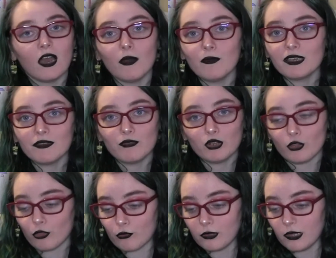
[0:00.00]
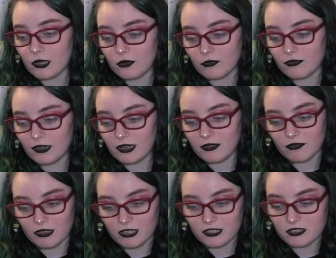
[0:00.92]
I'm gonna give it a 3 out of
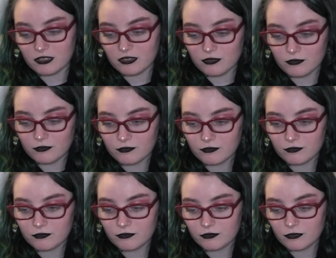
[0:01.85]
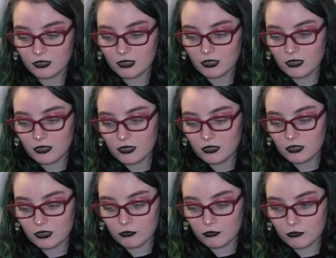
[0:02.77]
5. Listen,
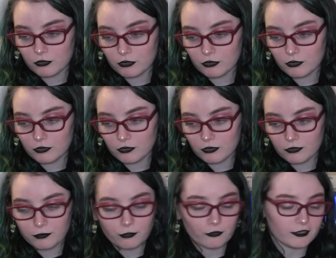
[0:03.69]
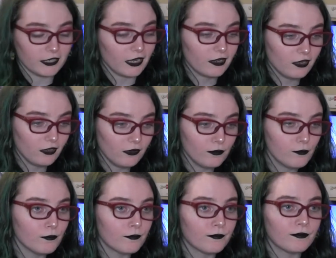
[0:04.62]
they were
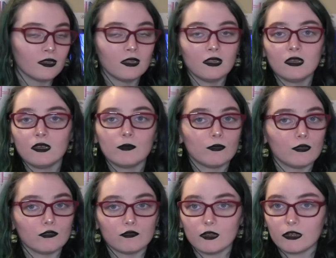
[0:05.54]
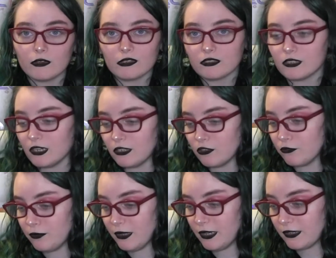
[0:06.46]
protected, but it was very
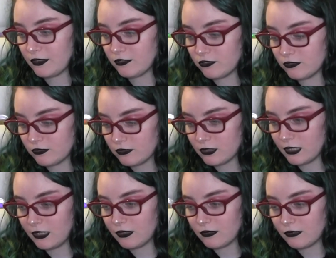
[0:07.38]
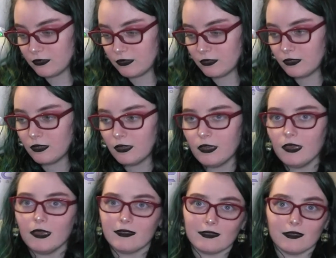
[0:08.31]
standard packaging. Like,
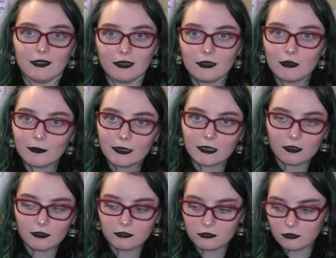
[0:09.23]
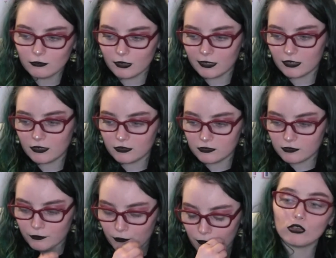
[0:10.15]
it's a little bit custom, like it is
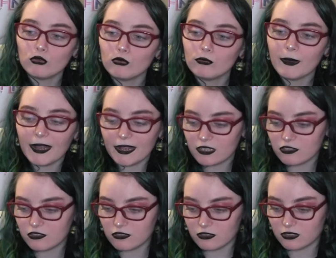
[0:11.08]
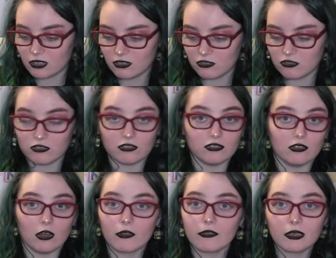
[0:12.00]
you packaging instead of just
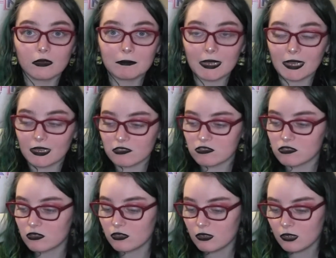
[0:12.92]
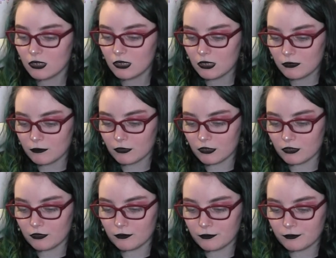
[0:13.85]
nothing packaging,
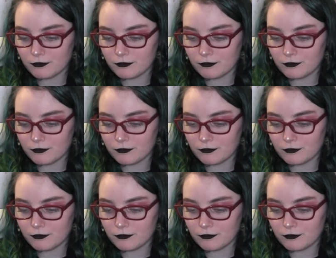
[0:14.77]
but